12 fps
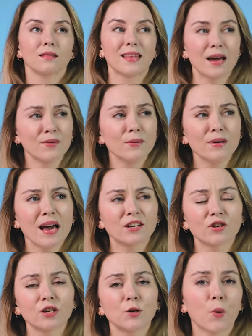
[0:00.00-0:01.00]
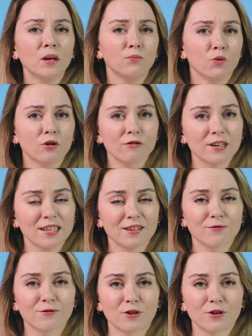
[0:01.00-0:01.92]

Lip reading: There may be actually one more reason